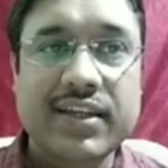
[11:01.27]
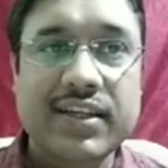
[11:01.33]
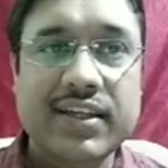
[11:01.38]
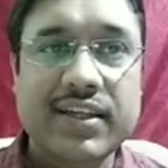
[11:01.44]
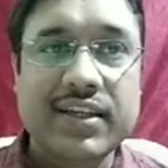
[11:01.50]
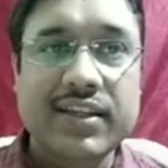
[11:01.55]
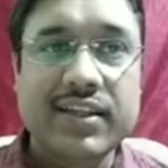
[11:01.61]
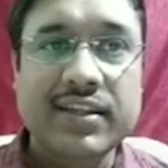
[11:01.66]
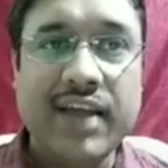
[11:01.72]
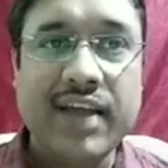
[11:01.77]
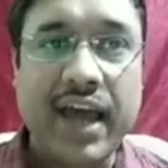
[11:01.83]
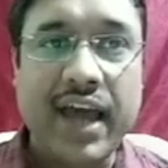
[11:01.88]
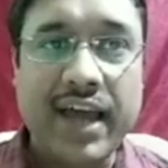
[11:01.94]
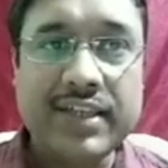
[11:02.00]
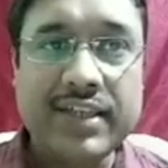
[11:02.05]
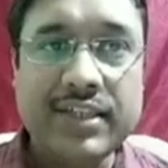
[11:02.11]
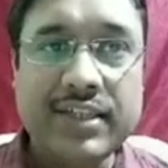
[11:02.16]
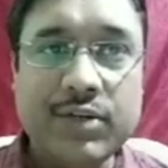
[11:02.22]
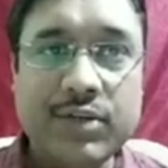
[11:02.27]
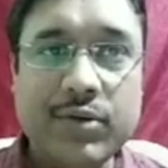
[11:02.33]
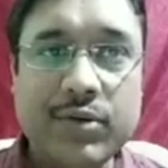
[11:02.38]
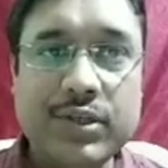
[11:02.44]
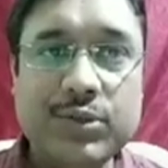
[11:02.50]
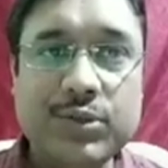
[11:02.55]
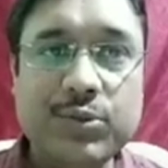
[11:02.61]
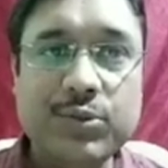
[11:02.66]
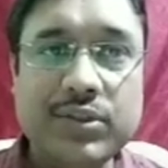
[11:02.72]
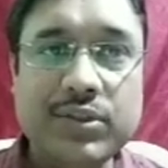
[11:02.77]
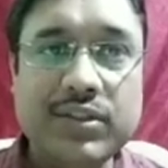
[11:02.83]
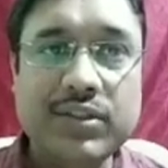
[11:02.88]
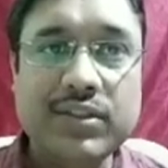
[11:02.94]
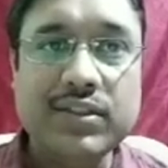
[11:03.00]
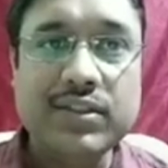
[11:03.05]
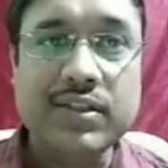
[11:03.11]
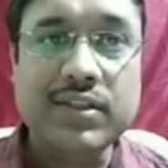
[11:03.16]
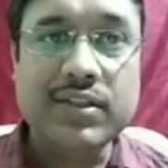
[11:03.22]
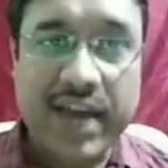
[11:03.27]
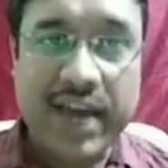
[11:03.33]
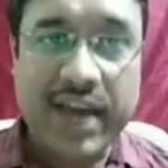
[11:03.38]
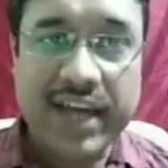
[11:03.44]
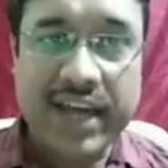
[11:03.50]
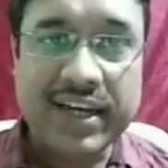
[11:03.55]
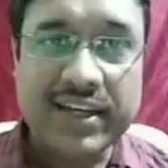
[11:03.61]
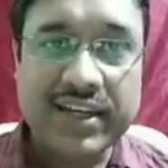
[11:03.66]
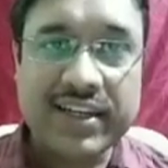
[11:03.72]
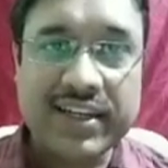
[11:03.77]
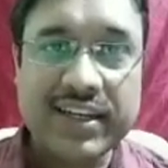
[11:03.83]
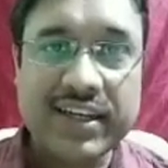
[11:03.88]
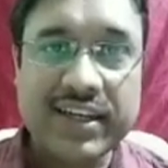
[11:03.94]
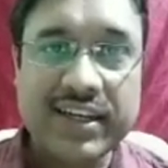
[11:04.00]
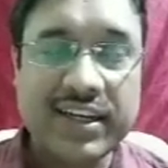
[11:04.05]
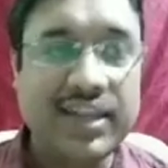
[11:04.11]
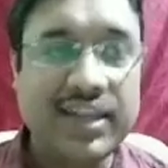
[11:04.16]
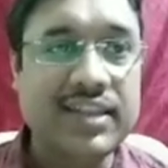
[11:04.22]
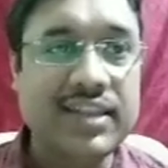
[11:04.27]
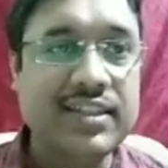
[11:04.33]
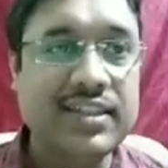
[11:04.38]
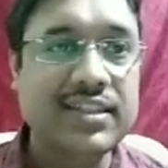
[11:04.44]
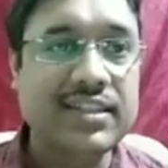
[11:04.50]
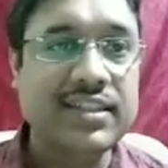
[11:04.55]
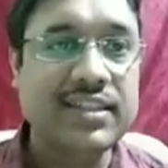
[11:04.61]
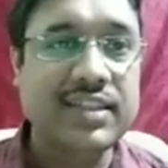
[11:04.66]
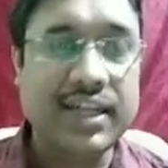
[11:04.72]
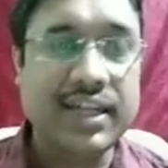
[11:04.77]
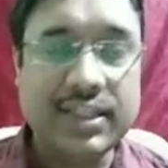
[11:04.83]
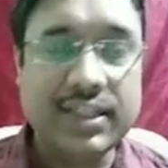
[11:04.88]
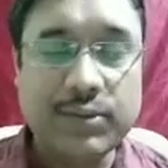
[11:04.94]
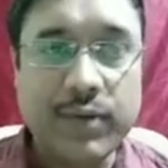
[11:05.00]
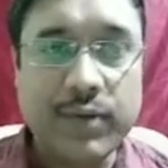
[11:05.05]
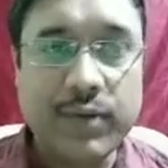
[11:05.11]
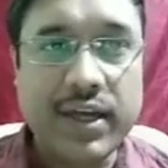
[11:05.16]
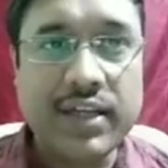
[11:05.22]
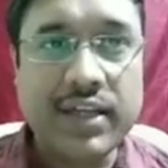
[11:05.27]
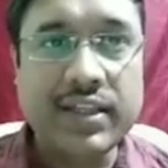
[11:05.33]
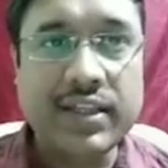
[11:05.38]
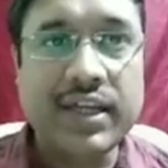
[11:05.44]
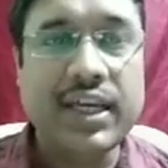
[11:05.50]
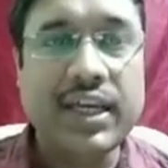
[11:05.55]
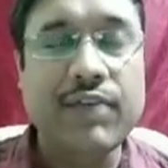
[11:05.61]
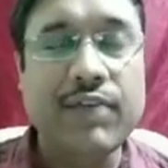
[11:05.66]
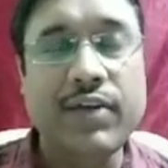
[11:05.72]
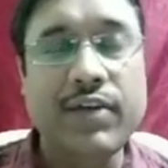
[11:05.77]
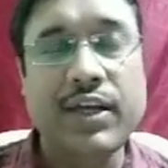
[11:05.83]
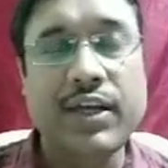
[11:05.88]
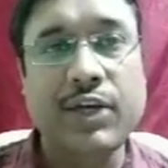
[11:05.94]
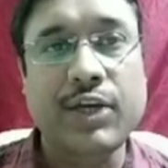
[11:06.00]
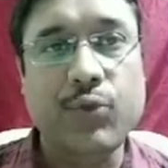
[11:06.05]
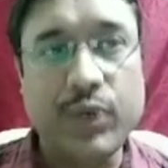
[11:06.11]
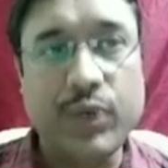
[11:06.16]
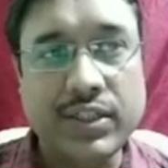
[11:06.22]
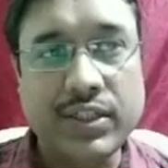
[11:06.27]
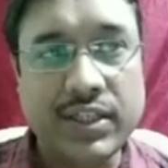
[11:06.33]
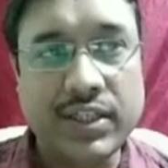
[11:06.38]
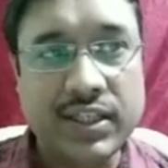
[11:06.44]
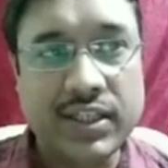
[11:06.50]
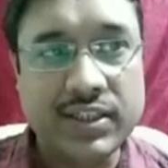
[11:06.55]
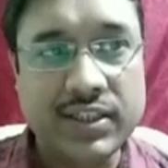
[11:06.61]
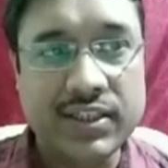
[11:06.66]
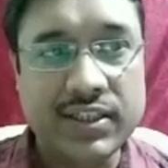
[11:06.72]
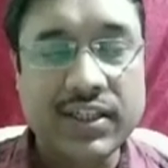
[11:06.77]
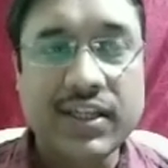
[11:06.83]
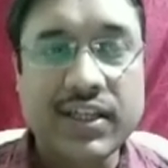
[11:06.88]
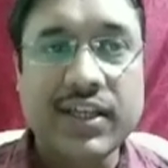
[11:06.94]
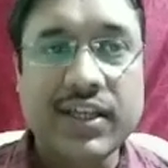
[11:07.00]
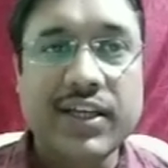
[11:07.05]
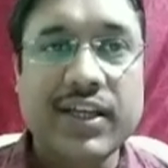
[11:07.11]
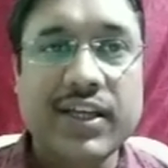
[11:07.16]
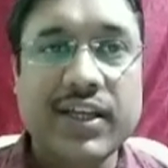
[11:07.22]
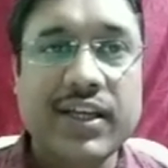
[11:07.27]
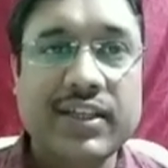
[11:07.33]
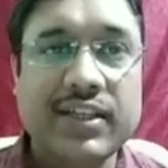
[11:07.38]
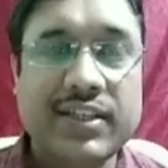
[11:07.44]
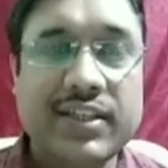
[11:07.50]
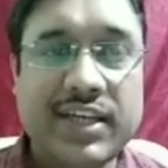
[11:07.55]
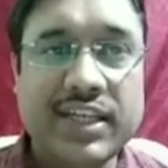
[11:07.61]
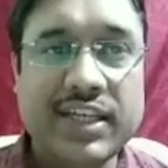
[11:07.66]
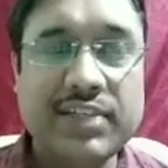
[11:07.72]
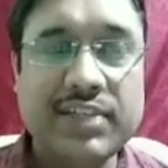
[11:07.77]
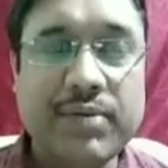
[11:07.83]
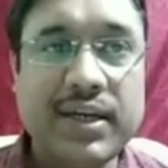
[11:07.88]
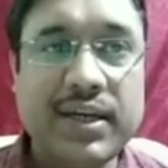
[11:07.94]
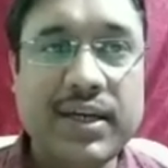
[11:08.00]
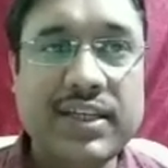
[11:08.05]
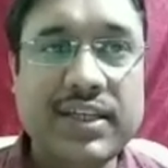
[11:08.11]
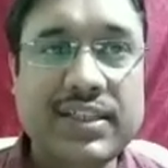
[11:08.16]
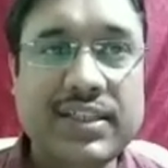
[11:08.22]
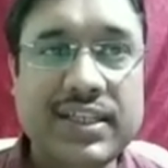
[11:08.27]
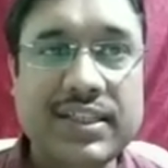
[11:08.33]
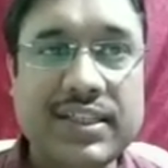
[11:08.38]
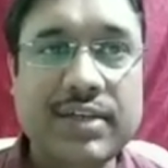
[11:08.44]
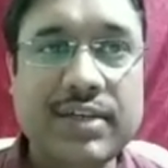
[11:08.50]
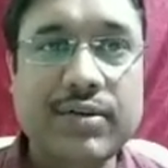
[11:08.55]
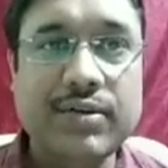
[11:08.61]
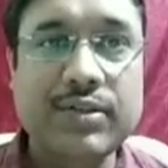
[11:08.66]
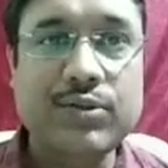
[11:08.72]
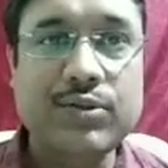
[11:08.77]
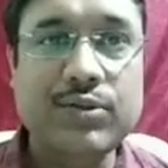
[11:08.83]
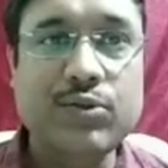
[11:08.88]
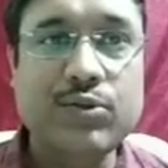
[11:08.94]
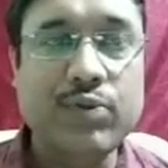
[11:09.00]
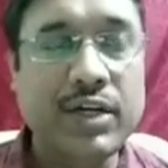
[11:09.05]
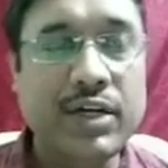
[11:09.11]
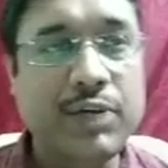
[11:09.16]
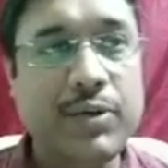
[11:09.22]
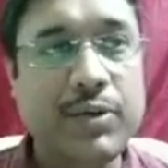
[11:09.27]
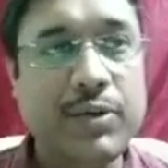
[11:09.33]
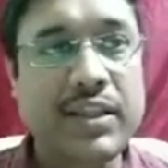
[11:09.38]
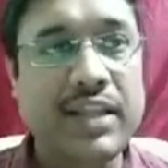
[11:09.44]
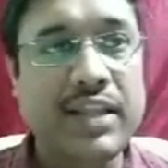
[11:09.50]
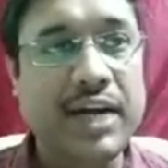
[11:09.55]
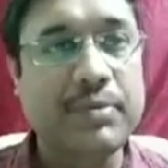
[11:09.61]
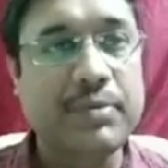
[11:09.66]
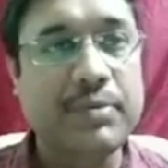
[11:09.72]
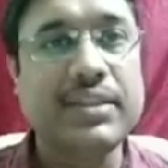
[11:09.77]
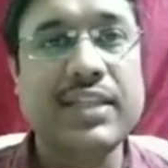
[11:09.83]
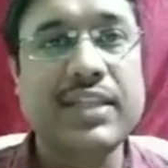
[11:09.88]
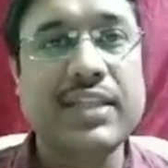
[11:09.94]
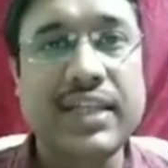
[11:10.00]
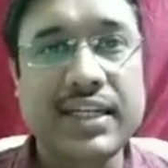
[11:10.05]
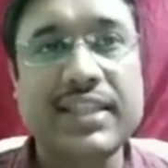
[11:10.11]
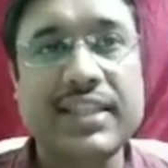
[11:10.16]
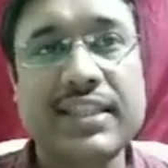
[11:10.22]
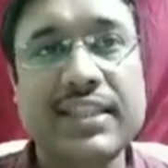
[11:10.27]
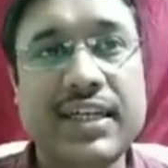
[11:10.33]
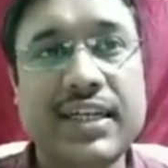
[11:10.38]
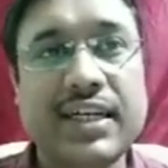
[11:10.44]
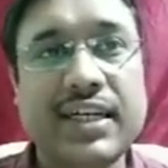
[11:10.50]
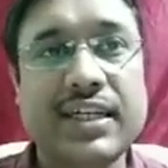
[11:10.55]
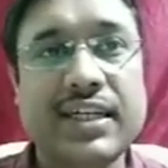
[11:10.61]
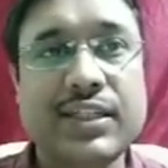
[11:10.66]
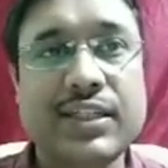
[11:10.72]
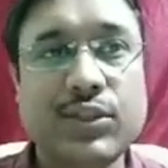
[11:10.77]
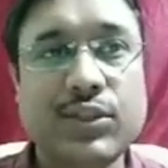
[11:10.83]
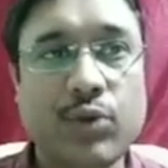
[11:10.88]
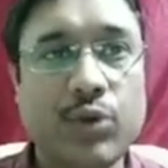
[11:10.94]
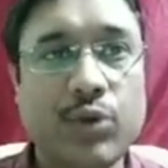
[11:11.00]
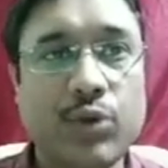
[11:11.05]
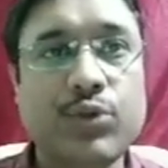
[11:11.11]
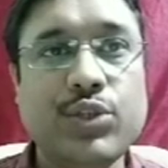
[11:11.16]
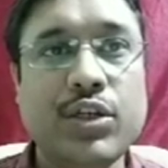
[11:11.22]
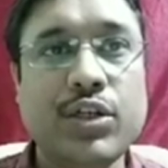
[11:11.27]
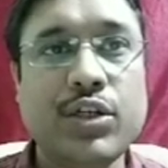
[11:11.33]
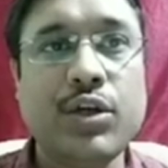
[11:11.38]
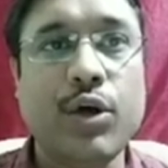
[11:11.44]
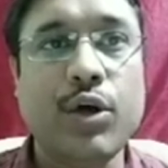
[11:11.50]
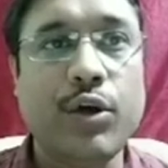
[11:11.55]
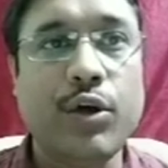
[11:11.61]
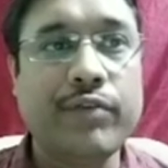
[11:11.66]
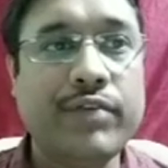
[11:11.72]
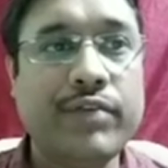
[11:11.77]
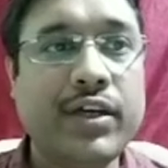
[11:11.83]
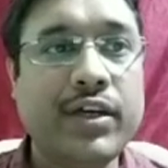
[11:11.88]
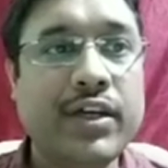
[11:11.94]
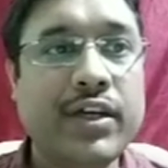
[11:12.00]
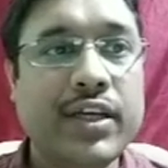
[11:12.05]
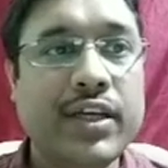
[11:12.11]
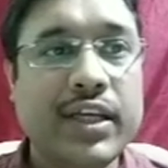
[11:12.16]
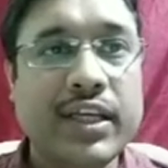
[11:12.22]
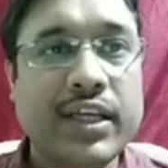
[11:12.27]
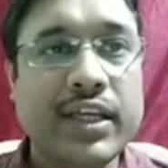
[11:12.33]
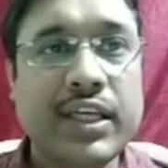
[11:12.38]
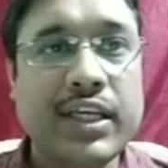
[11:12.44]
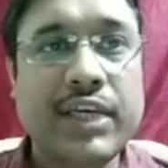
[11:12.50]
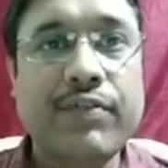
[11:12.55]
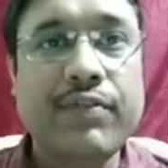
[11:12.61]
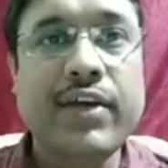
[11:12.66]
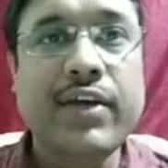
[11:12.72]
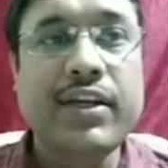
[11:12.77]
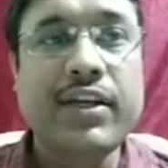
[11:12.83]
the x equals to 9 is satisfying the given equations 3x minus 6 equals to 21. That means it is the solution of the given